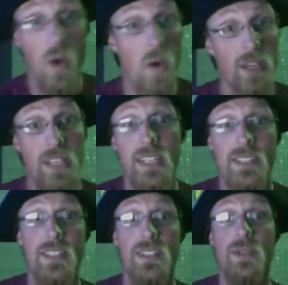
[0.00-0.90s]
All you
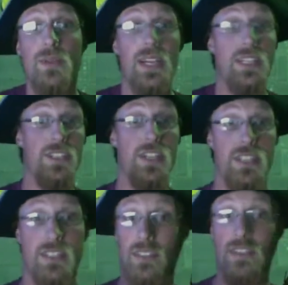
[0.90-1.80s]
need to do is
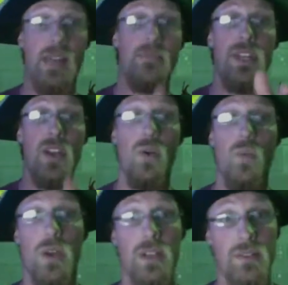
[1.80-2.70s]
just let me know
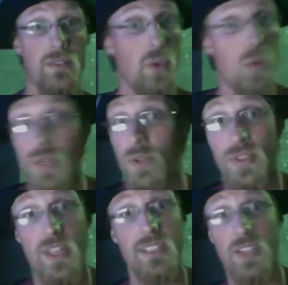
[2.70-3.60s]
who you
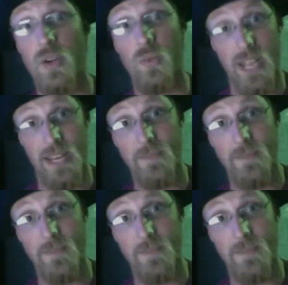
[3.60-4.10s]
think's going to win.